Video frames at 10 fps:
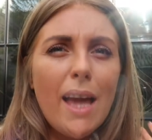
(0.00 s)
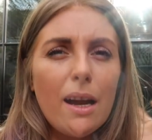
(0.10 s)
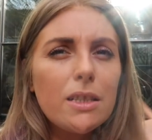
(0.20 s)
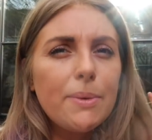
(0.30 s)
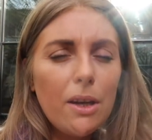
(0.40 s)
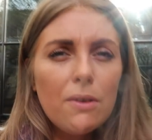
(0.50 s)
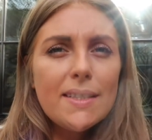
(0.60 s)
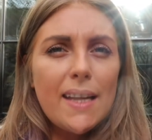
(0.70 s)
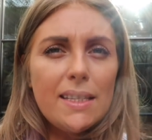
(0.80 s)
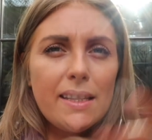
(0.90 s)
Yeah, because when Lauren
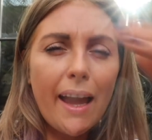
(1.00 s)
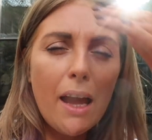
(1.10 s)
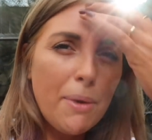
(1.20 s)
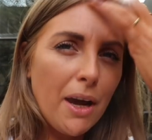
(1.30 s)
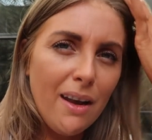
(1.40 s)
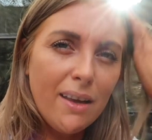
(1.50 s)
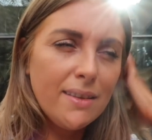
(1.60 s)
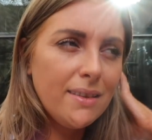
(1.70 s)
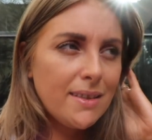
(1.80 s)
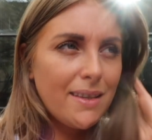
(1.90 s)
stayed in the Cayman
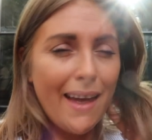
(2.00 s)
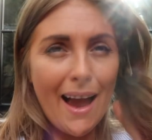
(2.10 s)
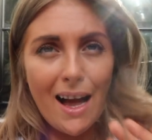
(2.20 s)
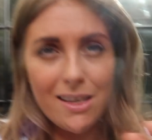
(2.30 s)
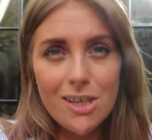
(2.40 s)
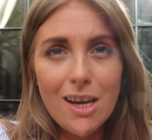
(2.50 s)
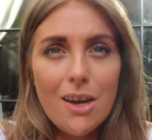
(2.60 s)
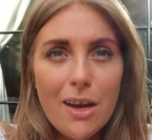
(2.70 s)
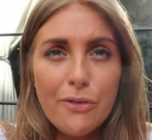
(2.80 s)
Islands, they had a